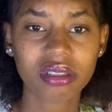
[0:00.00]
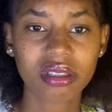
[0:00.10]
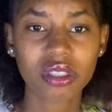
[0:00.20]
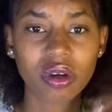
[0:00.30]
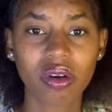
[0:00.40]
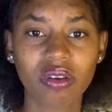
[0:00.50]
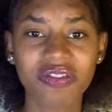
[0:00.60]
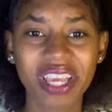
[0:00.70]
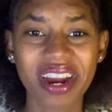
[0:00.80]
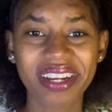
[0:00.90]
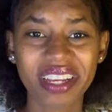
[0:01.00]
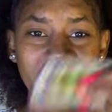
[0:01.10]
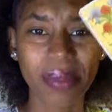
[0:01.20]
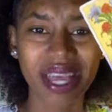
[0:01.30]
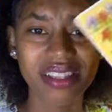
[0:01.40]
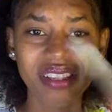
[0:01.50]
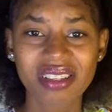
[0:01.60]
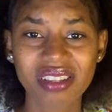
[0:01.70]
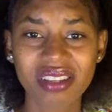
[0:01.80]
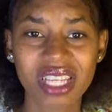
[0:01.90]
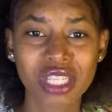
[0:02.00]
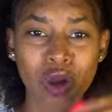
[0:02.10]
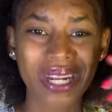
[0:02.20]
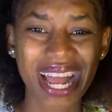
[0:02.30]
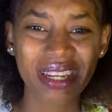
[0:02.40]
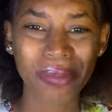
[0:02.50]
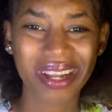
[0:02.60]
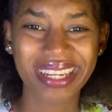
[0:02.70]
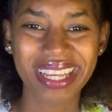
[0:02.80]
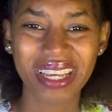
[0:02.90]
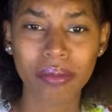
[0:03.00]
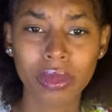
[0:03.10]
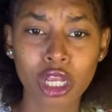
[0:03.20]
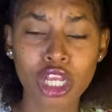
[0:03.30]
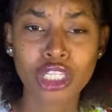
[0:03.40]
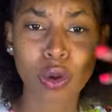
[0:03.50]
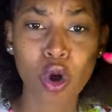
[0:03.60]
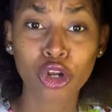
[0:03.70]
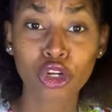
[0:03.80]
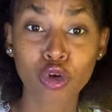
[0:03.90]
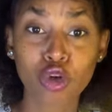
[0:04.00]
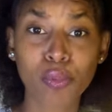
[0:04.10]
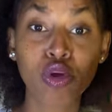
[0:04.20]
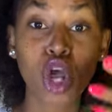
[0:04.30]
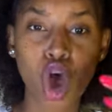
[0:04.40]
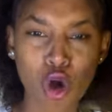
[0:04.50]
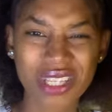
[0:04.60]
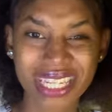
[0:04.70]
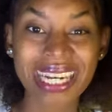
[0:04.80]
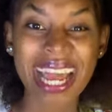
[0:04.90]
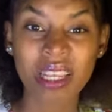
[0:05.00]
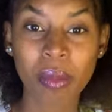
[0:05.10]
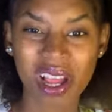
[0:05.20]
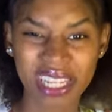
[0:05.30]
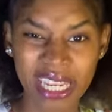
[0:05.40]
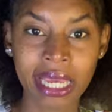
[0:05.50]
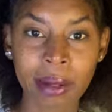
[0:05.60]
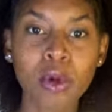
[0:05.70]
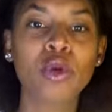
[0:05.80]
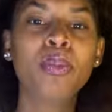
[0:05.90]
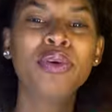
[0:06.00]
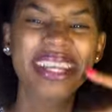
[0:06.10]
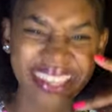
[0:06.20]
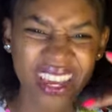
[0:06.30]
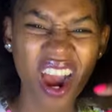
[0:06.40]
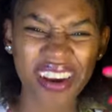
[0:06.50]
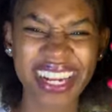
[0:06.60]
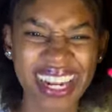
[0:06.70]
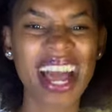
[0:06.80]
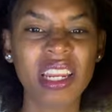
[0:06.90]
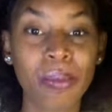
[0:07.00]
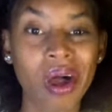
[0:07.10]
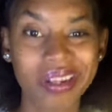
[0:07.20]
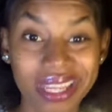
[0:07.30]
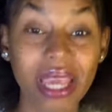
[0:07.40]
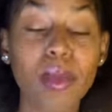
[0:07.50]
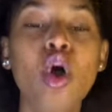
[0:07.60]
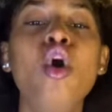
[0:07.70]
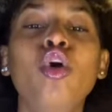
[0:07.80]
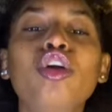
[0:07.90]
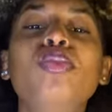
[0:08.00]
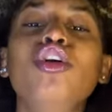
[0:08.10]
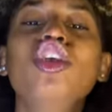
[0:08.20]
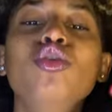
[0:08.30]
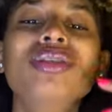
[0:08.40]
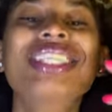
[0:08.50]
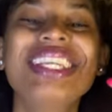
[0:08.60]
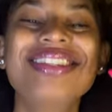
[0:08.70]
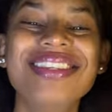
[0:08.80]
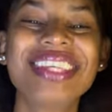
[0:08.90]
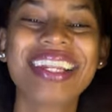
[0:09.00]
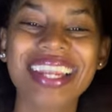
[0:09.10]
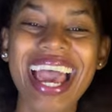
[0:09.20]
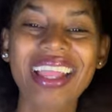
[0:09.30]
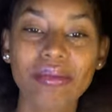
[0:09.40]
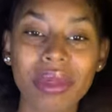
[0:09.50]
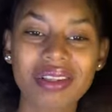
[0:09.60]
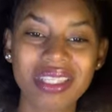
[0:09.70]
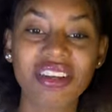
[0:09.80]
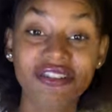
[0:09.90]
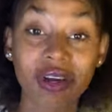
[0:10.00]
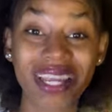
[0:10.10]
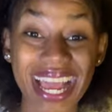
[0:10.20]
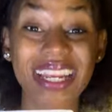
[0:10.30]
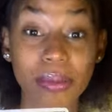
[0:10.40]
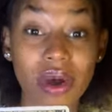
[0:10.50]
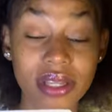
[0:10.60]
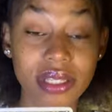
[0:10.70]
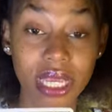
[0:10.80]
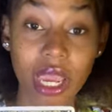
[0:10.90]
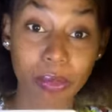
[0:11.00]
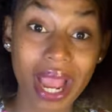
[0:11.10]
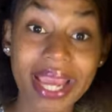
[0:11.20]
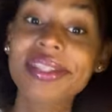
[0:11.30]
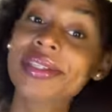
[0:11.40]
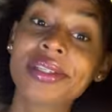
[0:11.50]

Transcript: So, fear documents is not the animal name. So, what I do, I put the house in the animal name, I put the car in the animal name, I put utilities and light bills in the fucking animal's name, right?